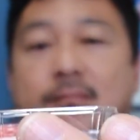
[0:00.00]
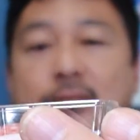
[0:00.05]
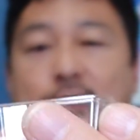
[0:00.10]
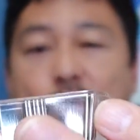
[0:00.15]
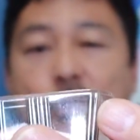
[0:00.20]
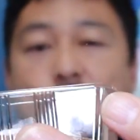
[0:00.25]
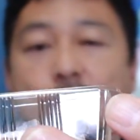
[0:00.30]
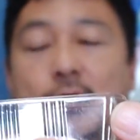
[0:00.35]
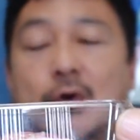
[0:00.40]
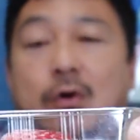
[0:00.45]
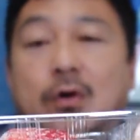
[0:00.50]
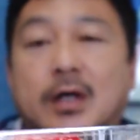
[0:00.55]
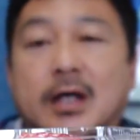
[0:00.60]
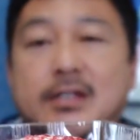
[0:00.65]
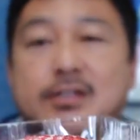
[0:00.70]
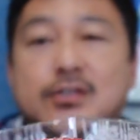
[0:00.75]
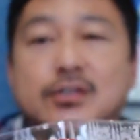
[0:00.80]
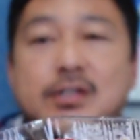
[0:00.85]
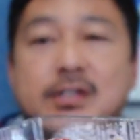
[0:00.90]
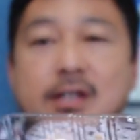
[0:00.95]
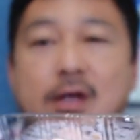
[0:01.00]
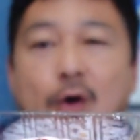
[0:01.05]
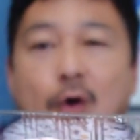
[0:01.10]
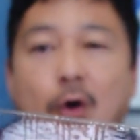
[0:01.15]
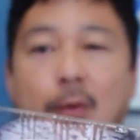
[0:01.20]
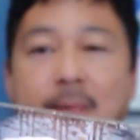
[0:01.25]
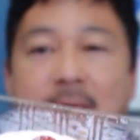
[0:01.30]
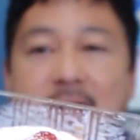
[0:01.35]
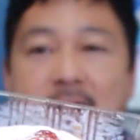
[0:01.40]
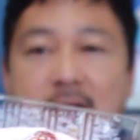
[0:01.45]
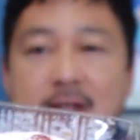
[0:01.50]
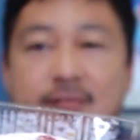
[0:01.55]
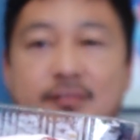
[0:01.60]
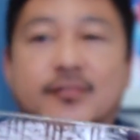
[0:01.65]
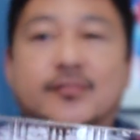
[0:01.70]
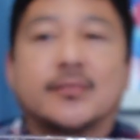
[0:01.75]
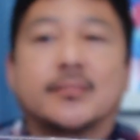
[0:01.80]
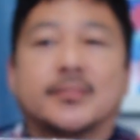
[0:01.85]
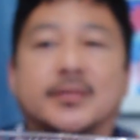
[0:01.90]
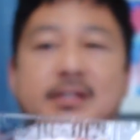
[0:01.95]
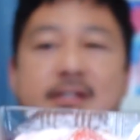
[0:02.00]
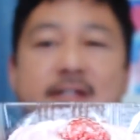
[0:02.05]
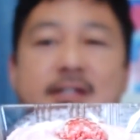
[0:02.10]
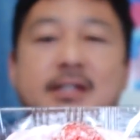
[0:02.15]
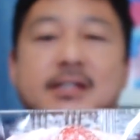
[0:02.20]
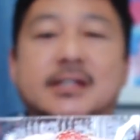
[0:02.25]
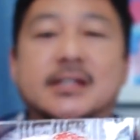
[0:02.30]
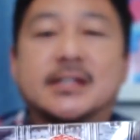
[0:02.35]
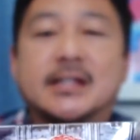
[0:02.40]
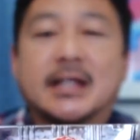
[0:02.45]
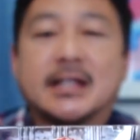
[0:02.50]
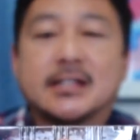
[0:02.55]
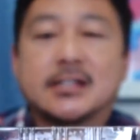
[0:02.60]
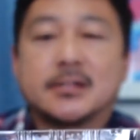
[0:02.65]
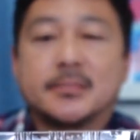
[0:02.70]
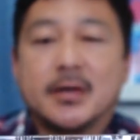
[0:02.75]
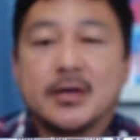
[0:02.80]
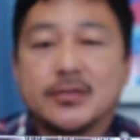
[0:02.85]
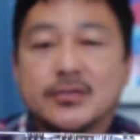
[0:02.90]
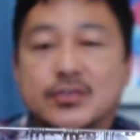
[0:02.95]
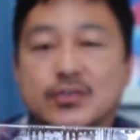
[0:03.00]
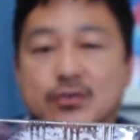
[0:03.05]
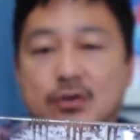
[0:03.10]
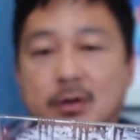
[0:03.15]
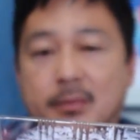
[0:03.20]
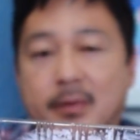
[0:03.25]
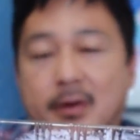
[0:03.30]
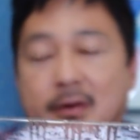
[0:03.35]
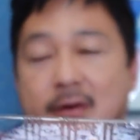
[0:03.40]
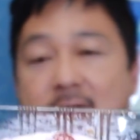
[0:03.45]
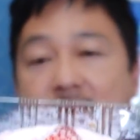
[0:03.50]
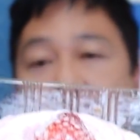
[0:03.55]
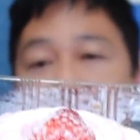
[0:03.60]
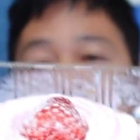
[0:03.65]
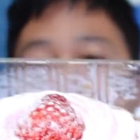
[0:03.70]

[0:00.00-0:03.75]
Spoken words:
Oh, as soon as I open it, even from this distance, I can smell the strawberry.